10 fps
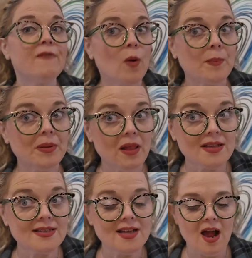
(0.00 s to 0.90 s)
for
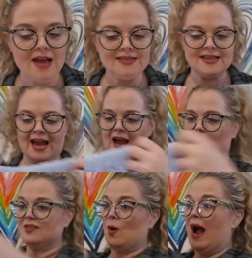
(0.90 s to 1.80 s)
plus size gal.
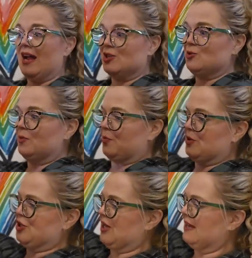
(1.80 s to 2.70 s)
So I do
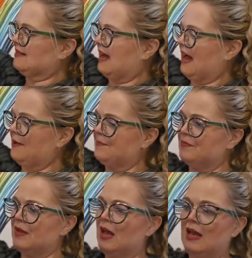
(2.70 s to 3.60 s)
appreciate that.
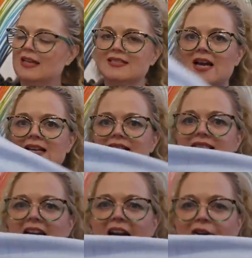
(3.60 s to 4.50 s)
It's nice
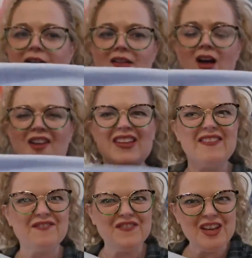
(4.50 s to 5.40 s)
terry cloth. It
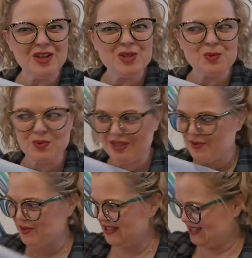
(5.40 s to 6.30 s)
feels really,
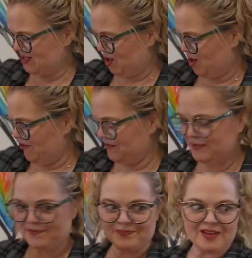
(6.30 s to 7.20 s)
really soft.
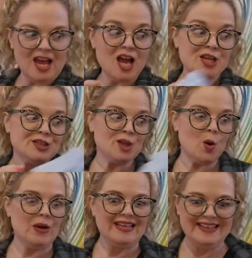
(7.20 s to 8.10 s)

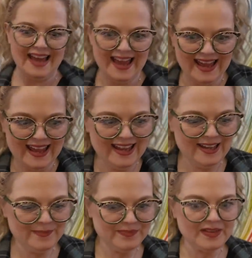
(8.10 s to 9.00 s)
So yay,
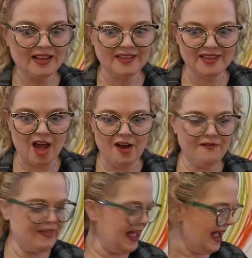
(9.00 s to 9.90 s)

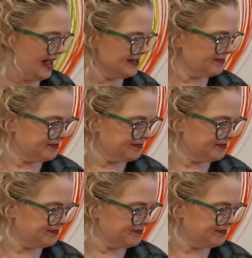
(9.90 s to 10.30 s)
love that.